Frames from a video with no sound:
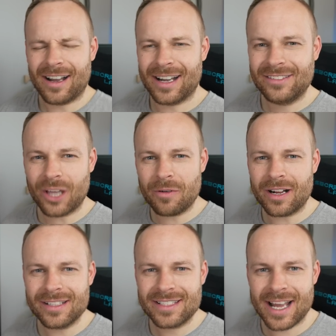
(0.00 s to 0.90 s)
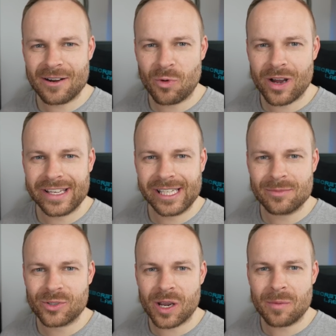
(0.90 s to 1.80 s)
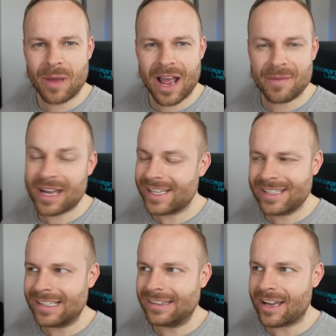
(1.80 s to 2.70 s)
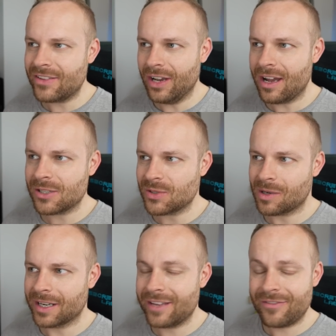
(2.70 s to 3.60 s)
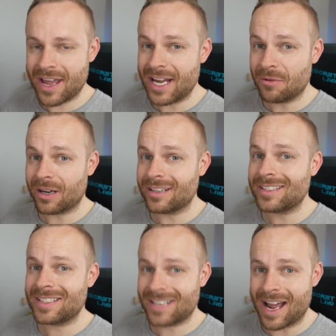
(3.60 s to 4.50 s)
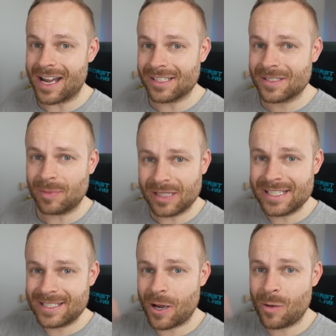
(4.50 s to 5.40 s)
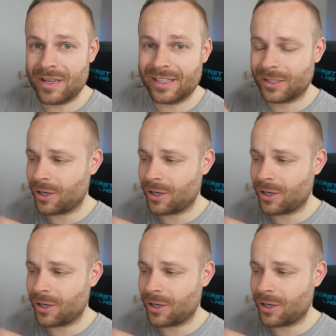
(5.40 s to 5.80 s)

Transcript: I don't understand why he keeps going Batman. He did that in the last one. If anyone understands, please tell me in the